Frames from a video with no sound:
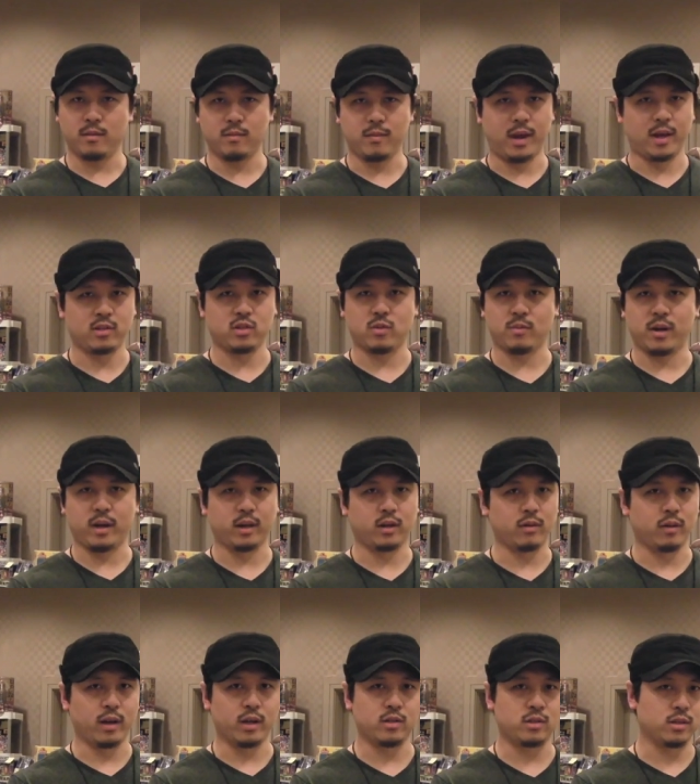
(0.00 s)
Mastermind
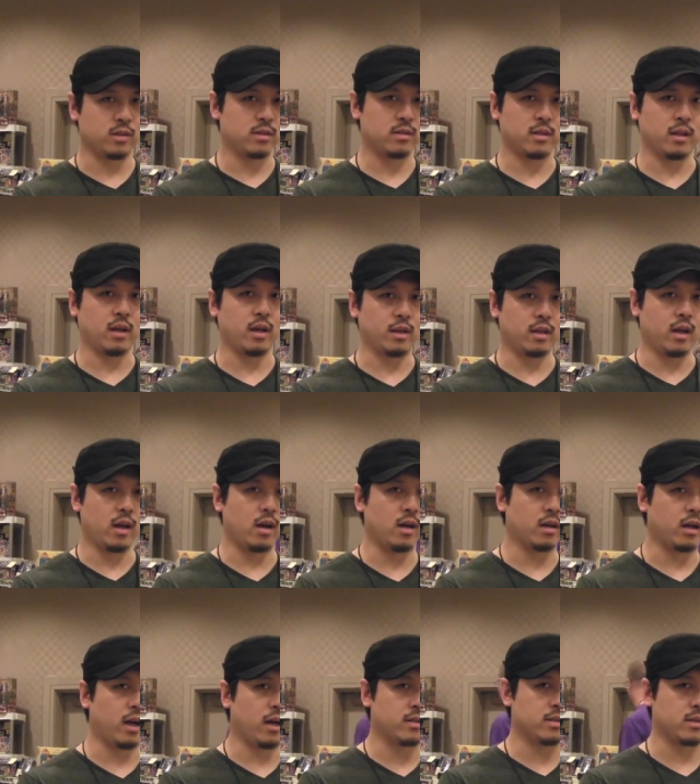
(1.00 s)
Creations, they, they
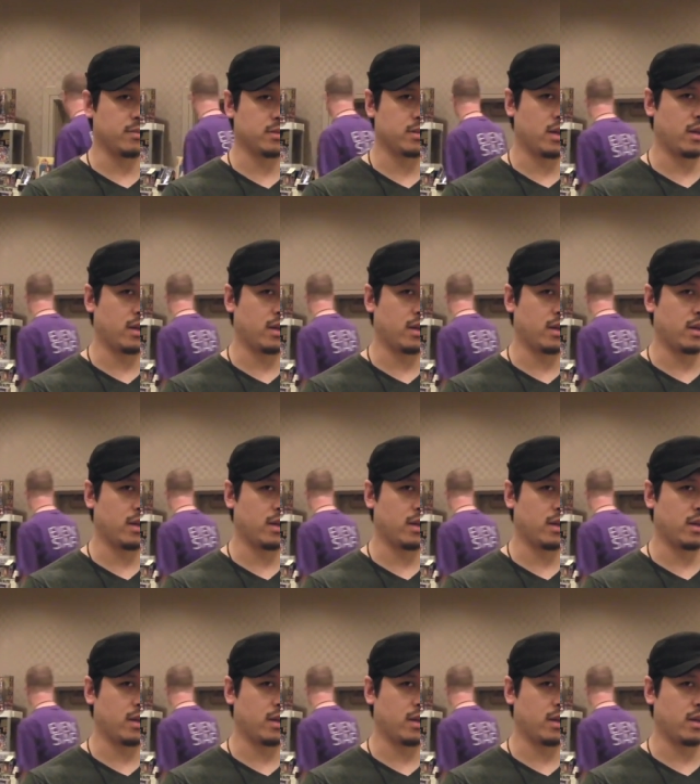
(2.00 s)
all got some